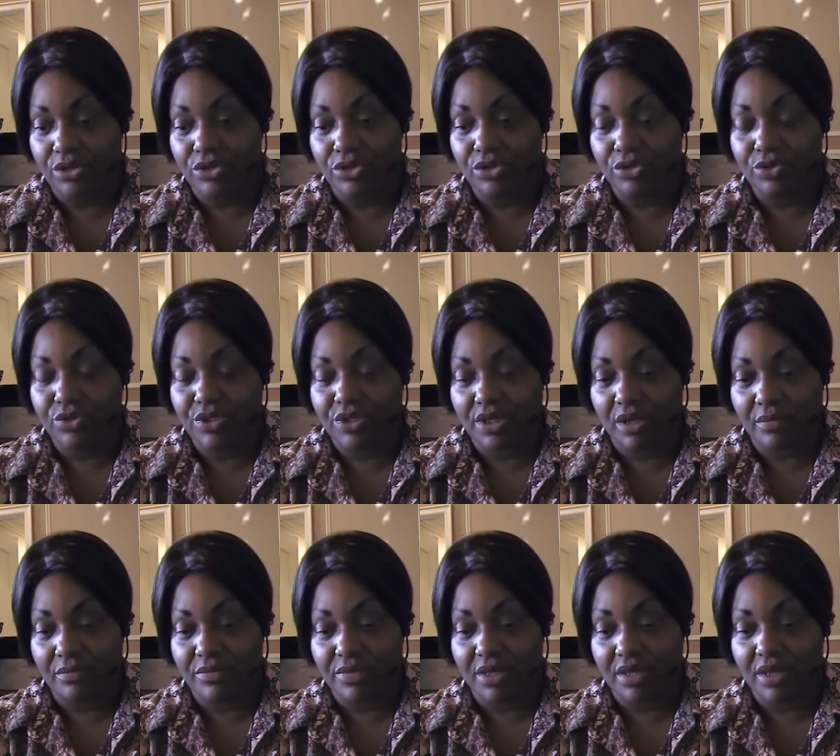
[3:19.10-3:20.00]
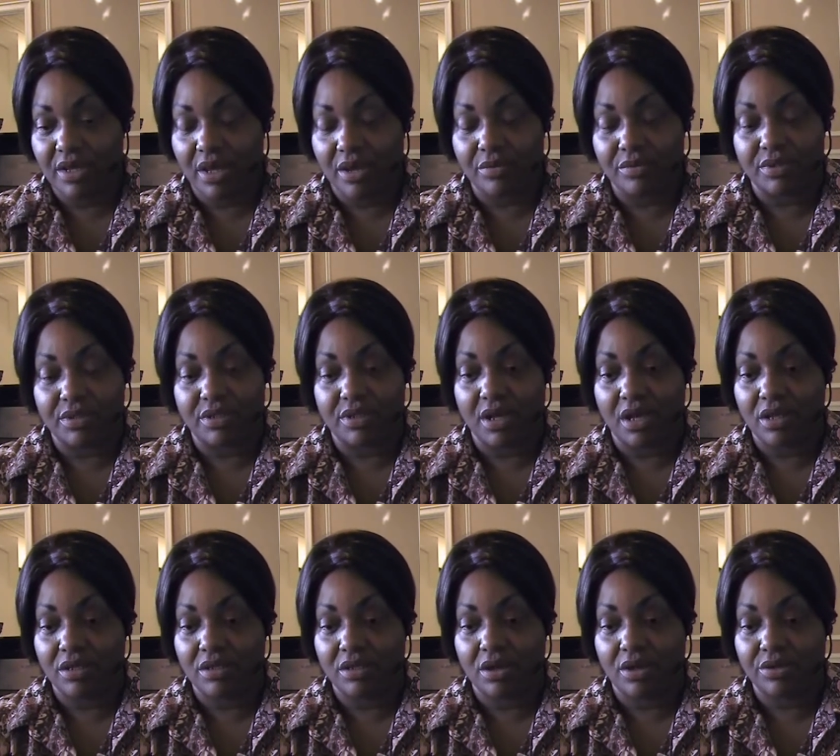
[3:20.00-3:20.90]
do something I was
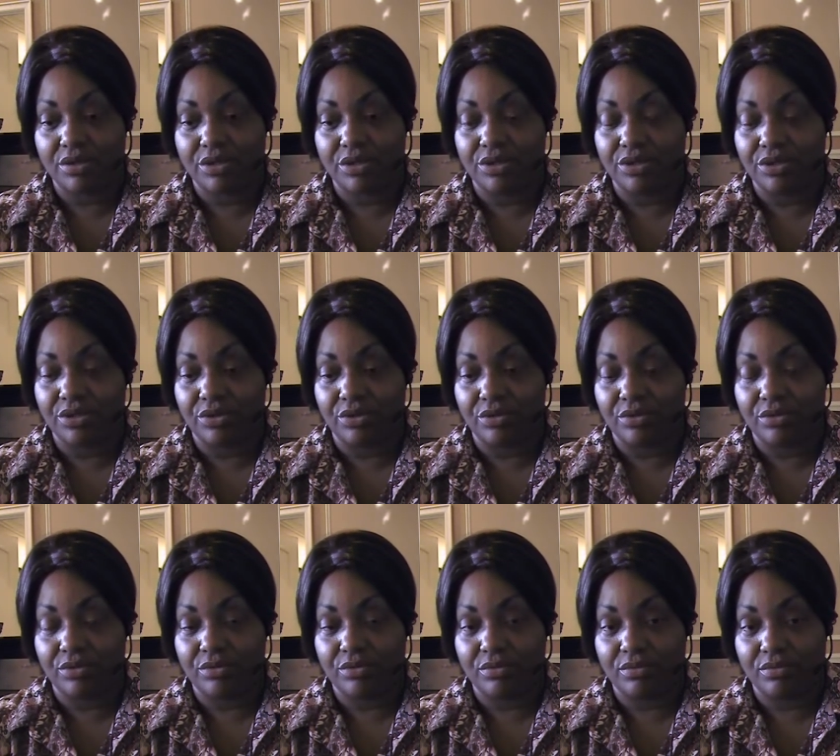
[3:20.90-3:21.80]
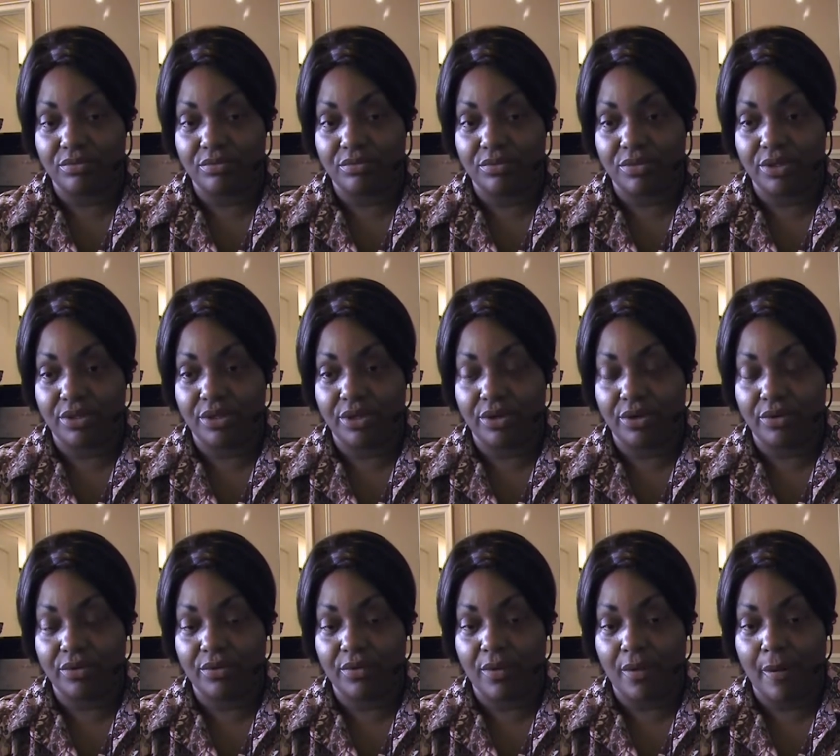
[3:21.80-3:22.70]
not taught to do, you know?
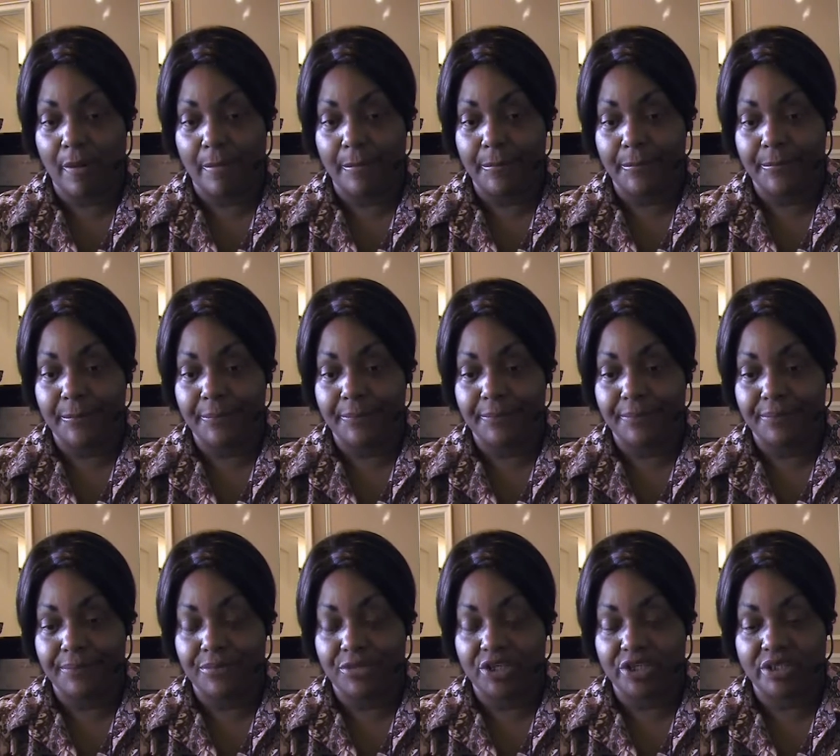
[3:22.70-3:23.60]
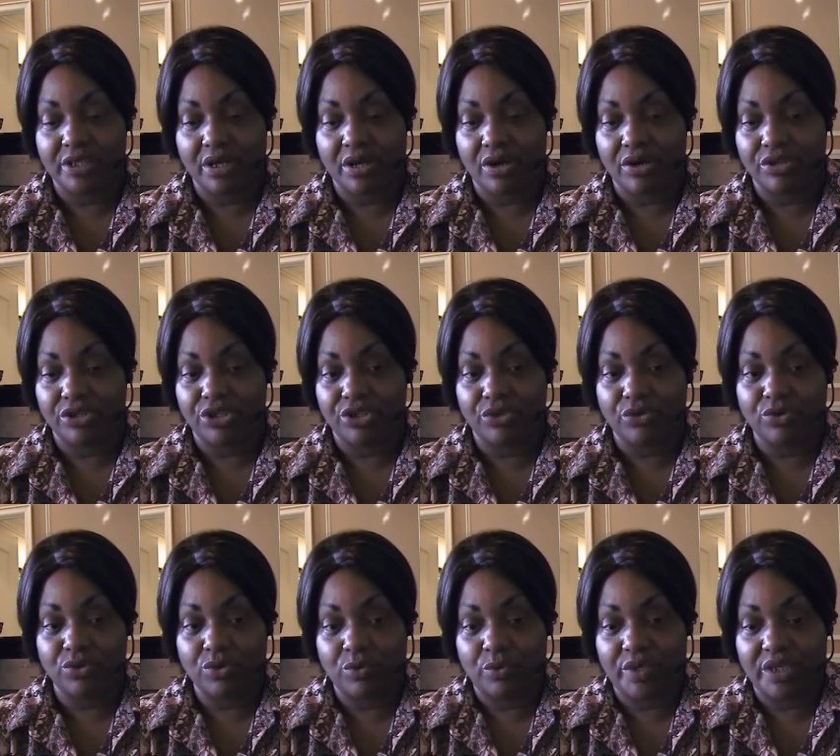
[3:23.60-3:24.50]
It's like our
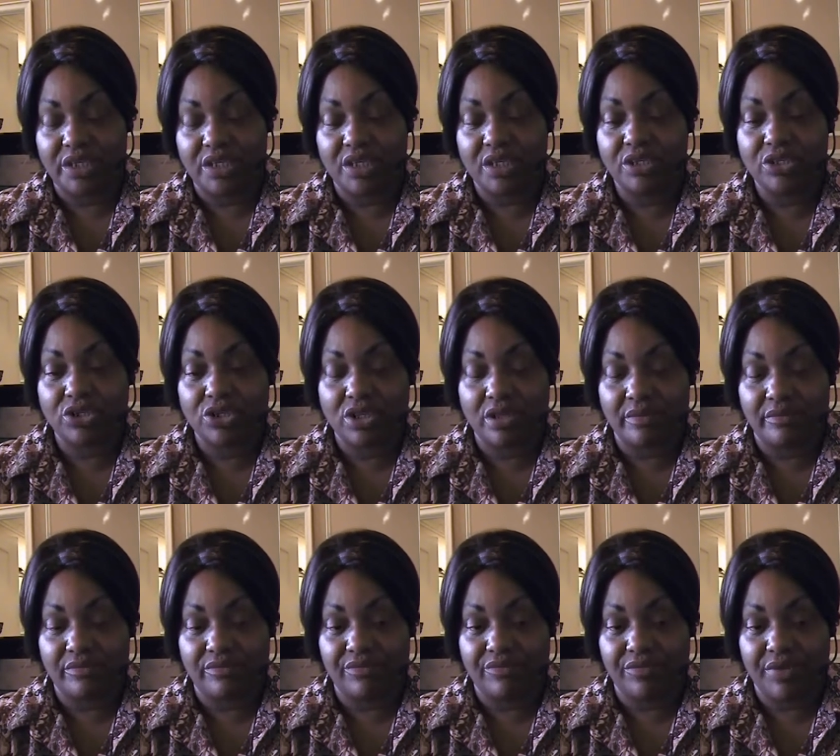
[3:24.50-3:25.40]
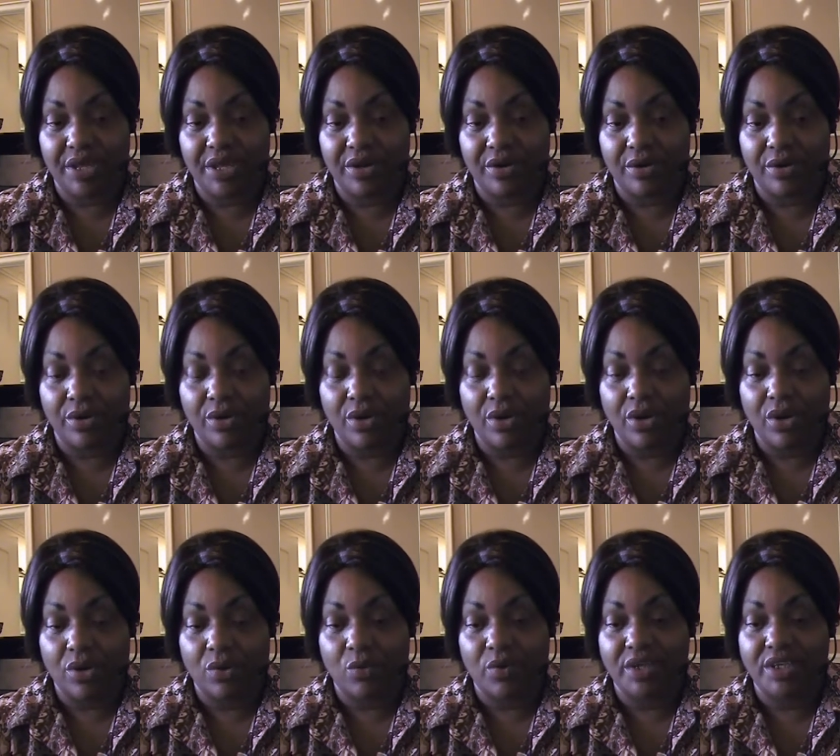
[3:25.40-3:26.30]
children, we teach them fear.
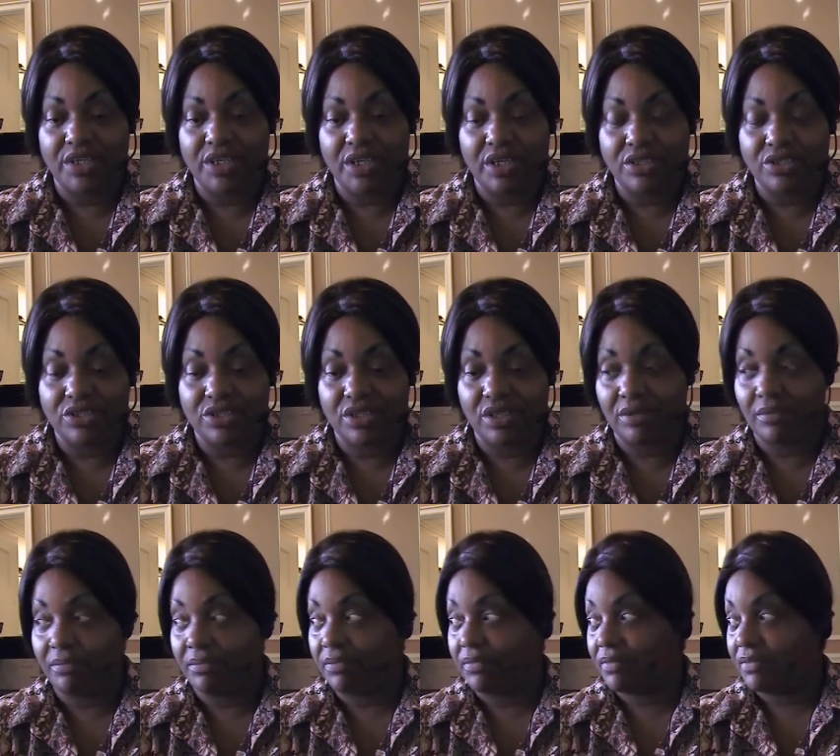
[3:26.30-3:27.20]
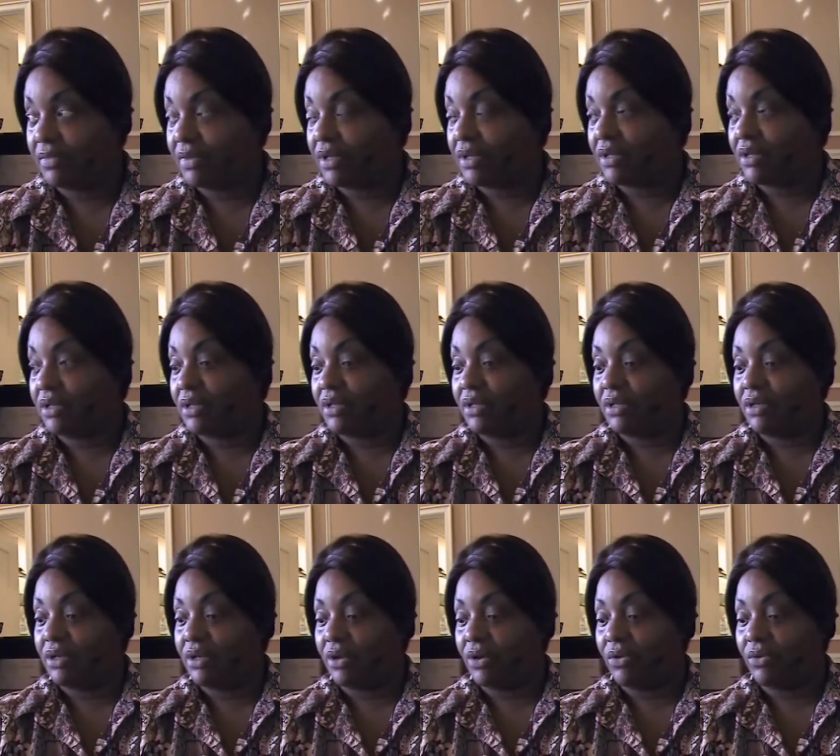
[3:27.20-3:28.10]
We teach them
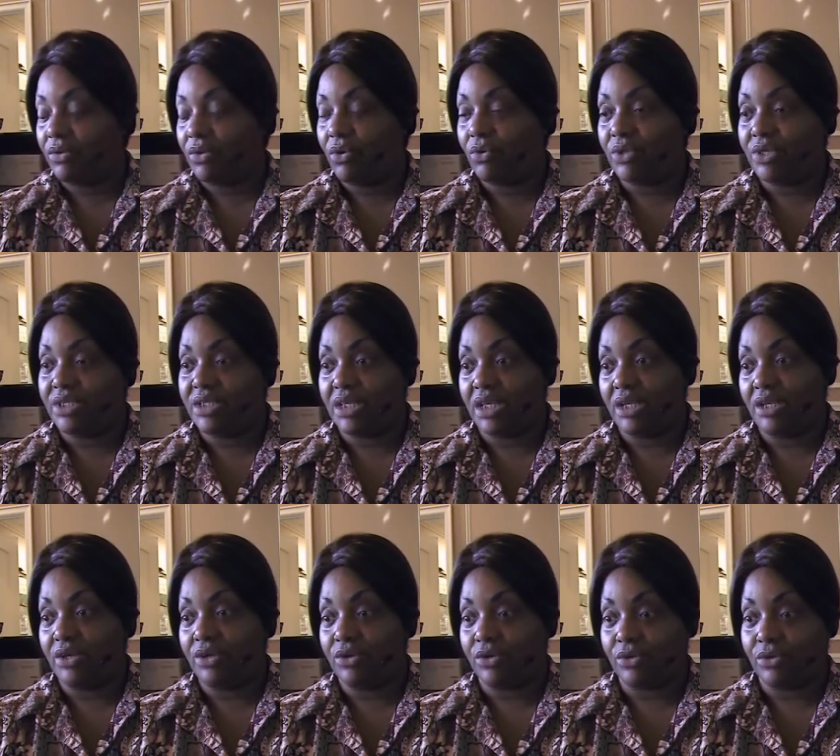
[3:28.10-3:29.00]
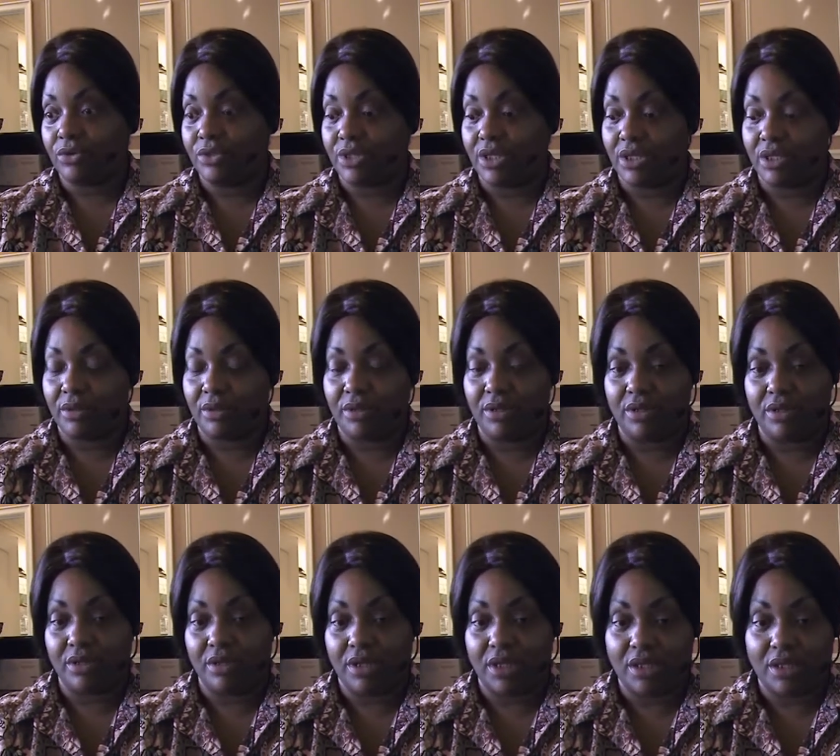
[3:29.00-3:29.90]
you know, oh the skinny girls get the
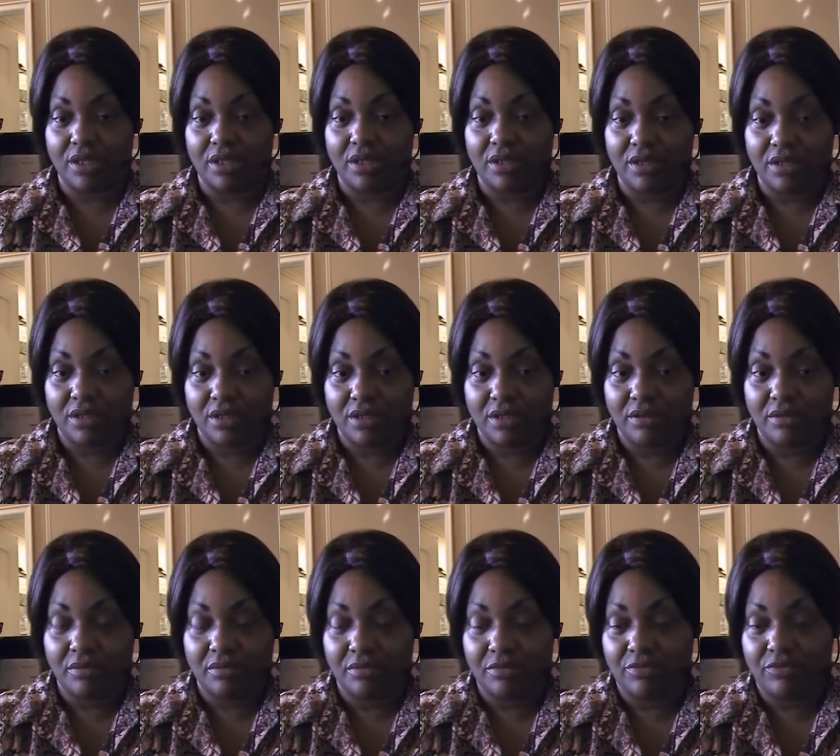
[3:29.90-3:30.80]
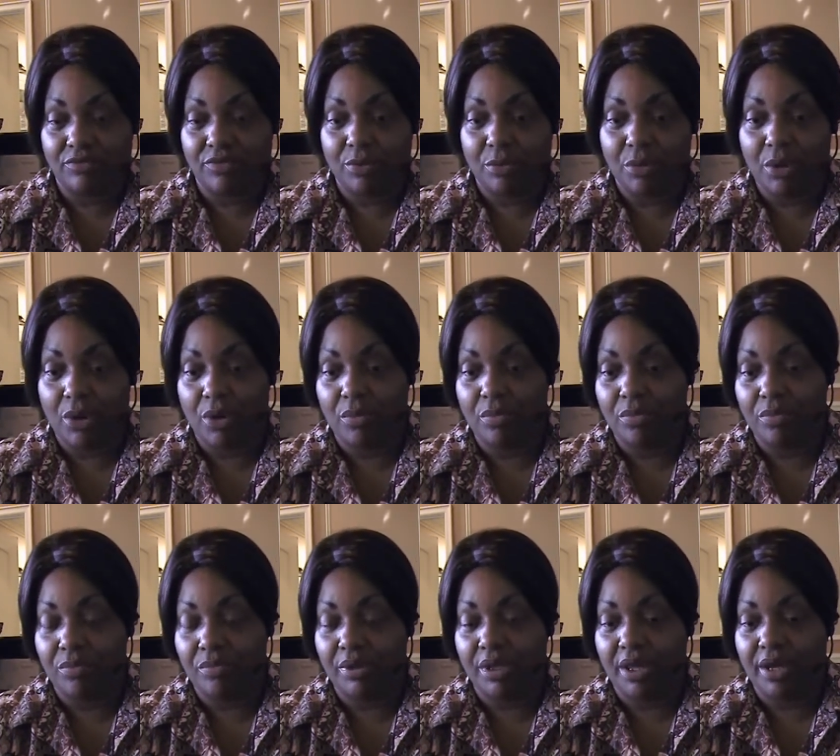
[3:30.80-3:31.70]
get the football
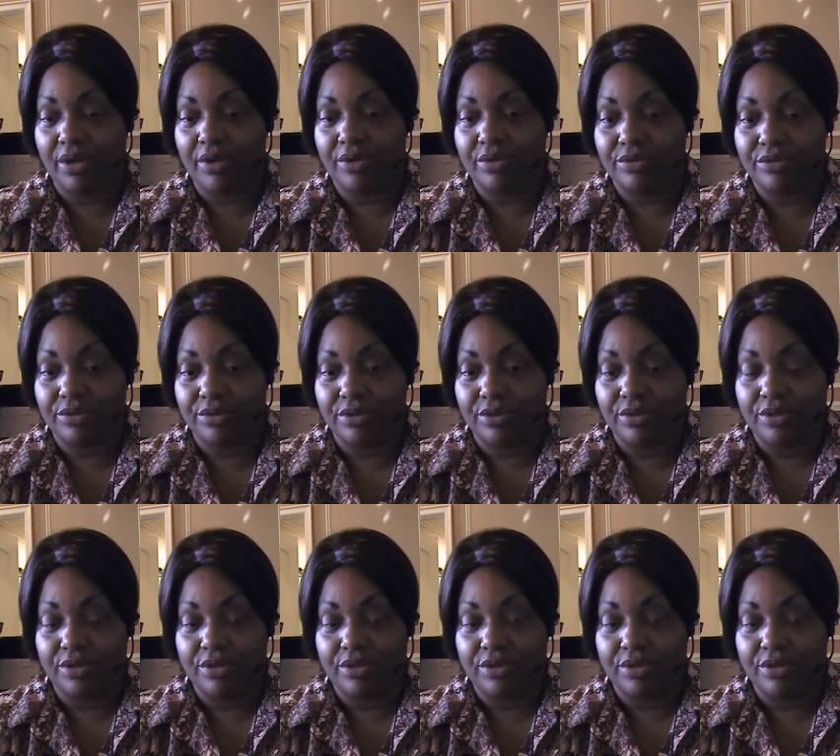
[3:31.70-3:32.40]
players